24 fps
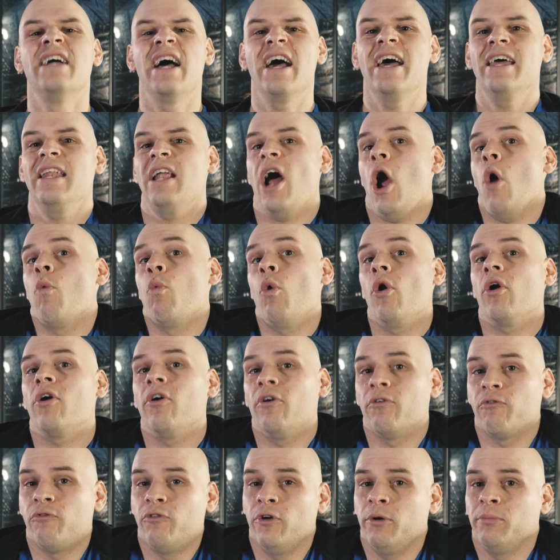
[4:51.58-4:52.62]
and I work
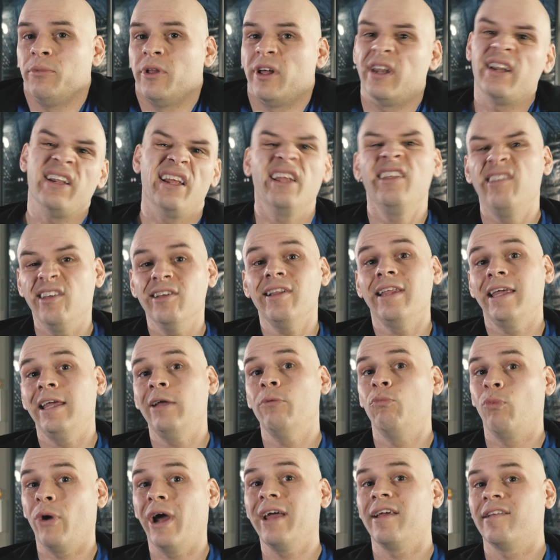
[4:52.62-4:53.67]
on Film Learnin until he
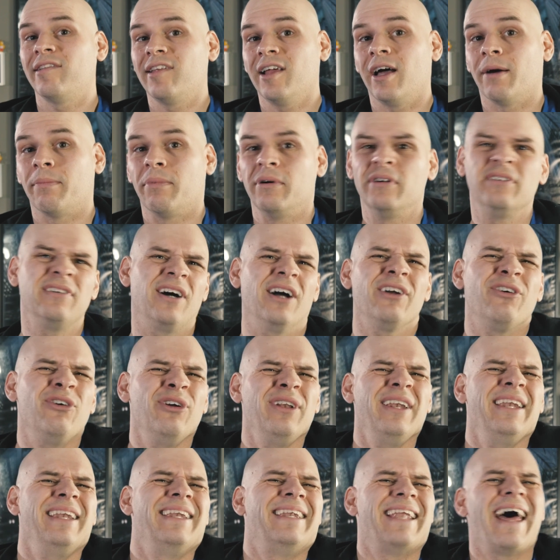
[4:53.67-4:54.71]
wakes up. I
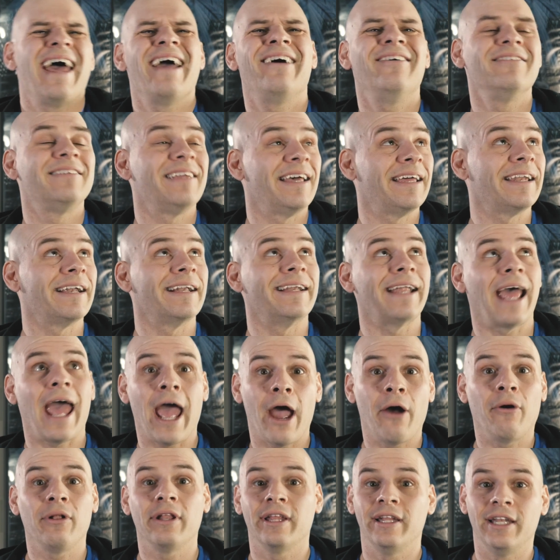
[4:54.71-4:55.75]
couldn't nail down an
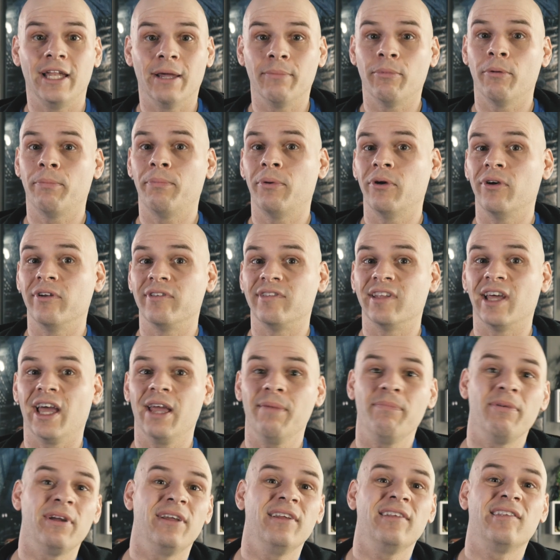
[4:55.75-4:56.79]
hourly number per day
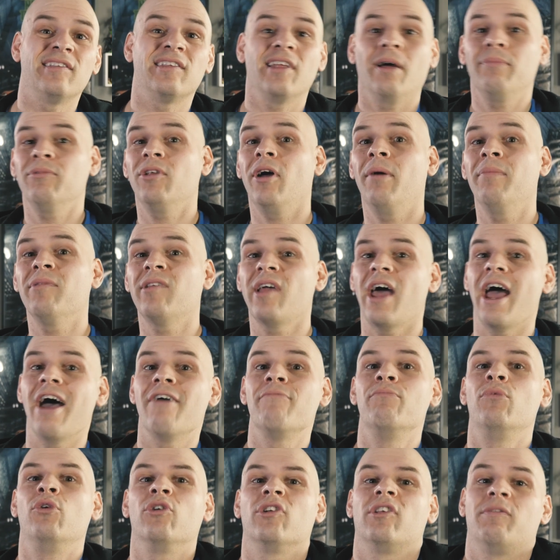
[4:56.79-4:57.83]
because sometimes I have
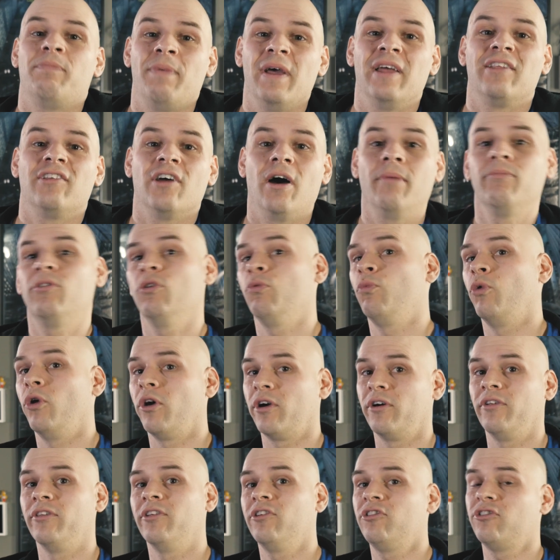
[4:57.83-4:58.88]
more spare time to
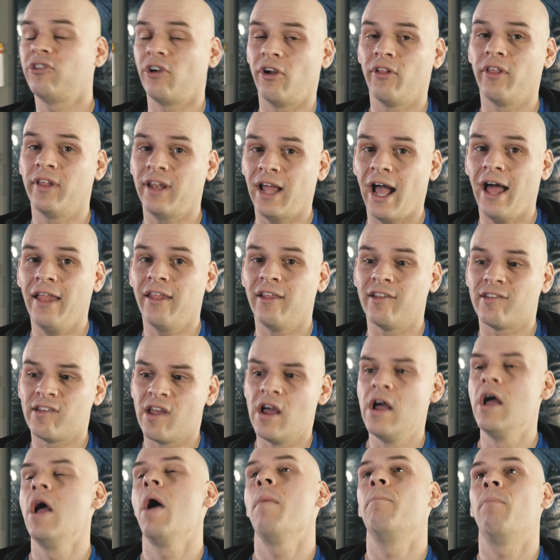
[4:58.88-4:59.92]
work on the show than others.
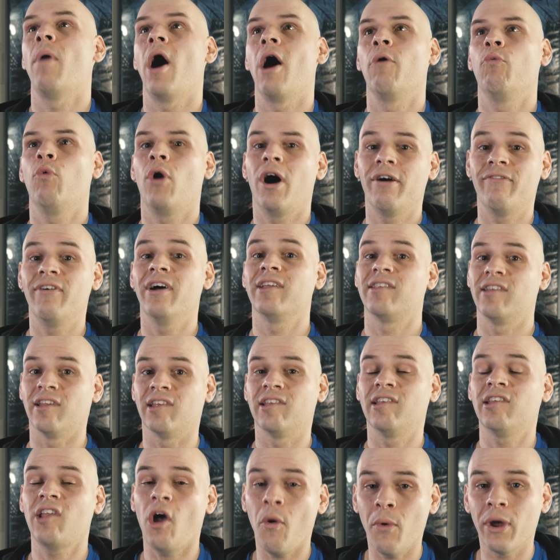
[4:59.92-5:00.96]
My wife has a
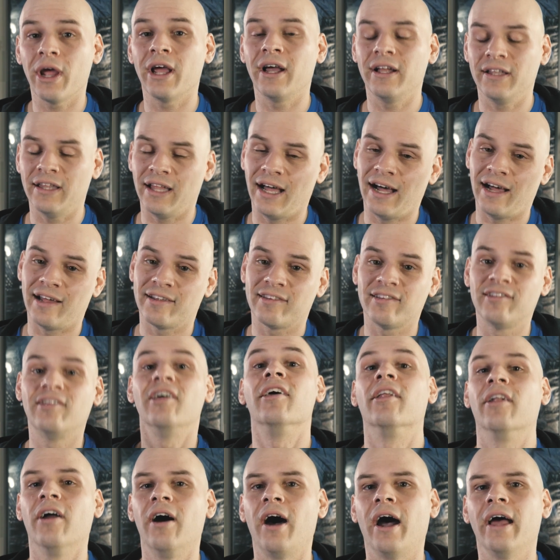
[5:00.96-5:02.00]
sewing class
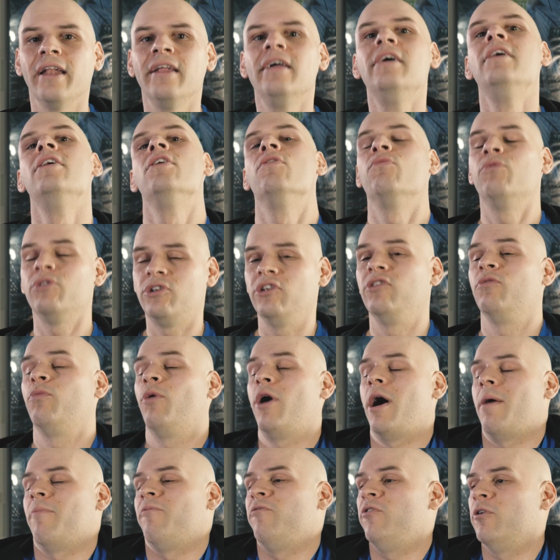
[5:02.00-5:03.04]
tonight, which is
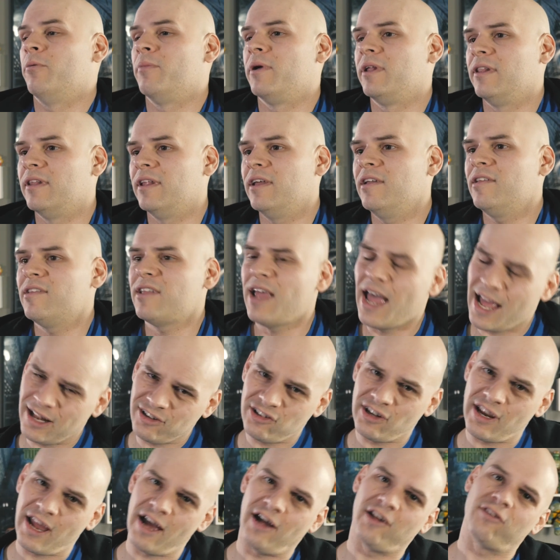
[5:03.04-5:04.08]
why I'm filming this, and
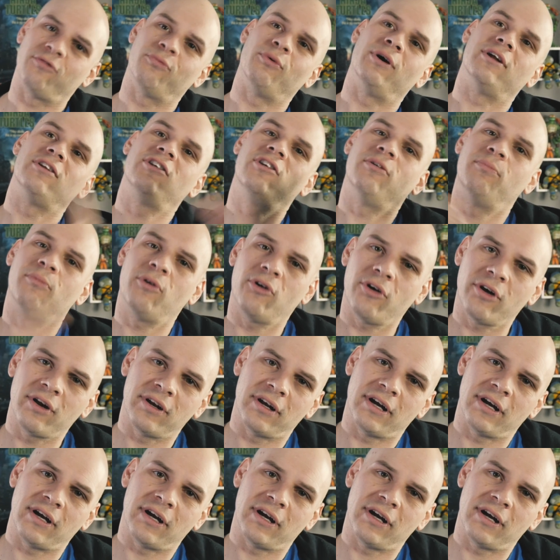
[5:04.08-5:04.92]
she has one tomorrow